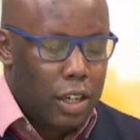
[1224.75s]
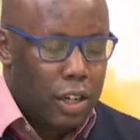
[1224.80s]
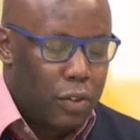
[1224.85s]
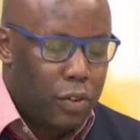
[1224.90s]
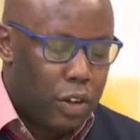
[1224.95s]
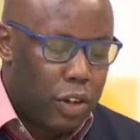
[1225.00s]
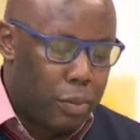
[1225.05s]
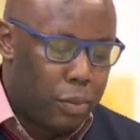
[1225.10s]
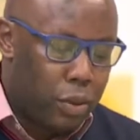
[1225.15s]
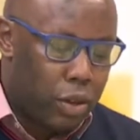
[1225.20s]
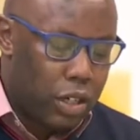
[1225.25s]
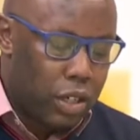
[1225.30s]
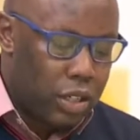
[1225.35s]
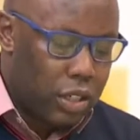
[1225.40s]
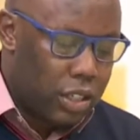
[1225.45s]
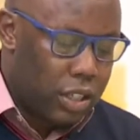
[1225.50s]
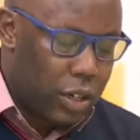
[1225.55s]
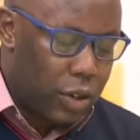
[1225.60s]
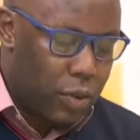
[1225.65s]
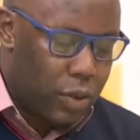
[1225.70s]
If you're a
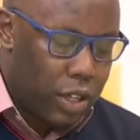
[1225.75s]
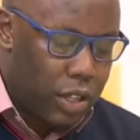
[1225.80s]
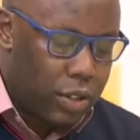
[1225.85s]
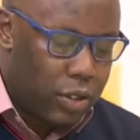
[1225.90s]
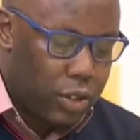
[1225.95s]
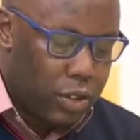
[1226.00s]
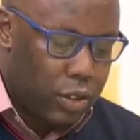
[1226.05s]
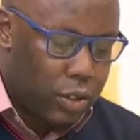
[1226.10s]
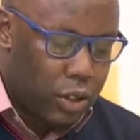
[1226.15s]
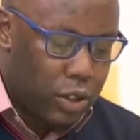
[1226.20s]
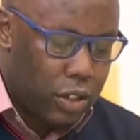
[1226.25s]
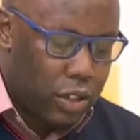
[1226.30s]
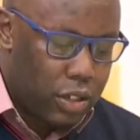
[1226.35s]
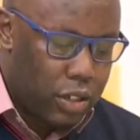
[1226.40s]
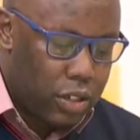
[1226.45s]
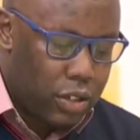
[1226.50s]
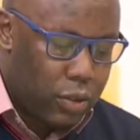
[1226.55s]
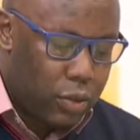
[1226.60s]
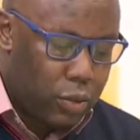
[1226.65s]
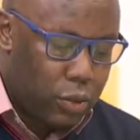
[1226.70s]
politician worth your salt,